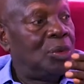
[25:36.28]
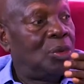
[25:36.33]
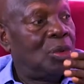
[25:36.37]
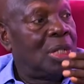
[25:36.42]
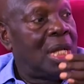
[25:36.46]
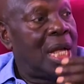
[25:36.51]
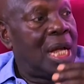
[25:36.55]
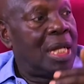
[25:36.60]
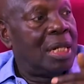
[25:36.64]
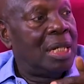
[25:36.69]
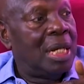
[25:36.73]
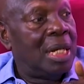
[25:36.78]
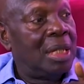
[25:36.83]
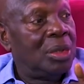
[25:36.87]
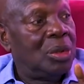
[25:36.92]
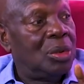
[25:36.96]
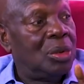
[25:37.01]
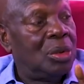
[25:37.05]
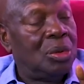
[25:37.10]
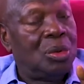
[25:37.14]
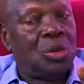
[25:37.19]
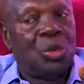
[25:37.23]
to Ghana
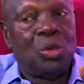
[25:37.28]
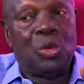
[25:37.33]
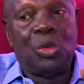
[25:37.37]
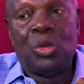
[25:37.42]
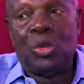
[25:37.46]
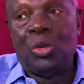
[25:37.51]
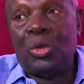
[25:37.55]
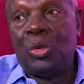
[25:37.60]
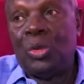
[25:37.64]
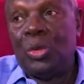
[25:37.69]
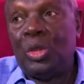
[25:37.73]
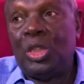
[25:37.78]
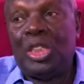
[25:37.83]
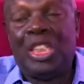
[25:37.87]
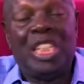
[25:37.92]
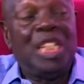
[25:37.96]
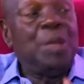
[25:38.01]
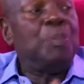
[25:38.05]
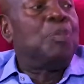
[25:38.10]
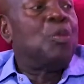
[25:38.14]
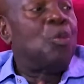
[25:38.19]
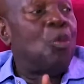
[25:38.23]
to do
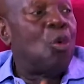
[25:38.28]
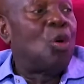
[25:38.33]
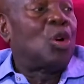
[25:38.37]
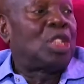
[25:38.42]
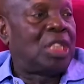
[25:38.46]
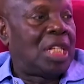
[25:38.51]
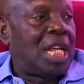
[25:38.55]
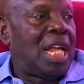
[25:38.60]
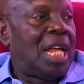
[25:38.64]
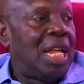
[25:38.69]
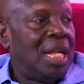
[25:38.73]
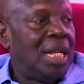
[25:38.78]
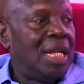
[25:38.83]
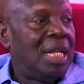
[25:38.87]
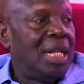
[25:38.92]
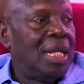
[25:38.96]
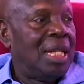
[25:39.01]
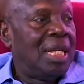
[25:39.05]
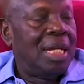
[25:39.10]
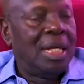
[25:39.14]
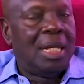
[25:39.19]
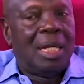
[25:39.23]
deep water
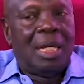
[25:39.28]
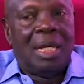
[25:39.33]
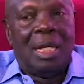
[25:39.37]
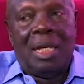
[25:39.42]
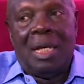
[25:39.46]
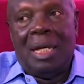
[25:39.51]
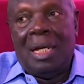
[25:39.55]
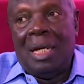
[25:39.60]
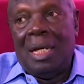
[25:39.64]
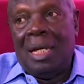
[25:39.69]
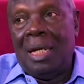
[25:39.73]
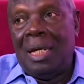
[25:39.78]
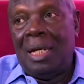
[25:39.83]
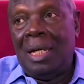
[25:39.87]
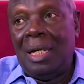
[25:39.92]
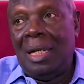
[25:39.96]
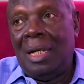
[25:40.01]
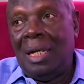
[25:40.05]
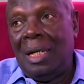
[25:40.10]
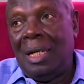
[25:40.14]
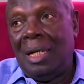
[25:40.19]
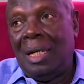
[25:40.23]
uh,
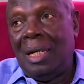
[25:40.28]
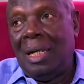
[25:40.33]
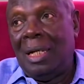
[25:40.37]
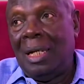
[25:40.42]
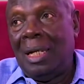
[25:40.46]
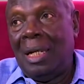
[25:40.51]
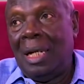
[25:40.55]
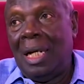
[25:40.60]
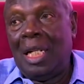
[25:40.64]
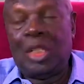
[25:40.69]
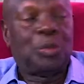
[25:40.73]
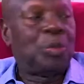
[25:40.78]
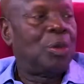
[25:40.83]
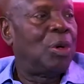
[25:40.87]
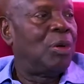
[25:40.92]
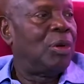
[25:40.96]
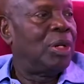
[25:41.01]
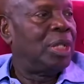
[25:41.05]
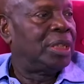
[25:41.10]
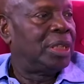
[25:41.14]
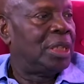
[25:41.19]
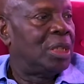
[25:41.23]
uh,
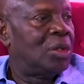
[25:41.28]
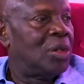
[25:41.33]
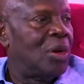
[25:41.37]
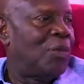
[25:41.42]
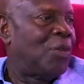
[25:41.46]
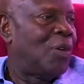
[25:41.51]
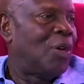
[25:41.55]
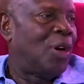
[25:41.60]
exploration of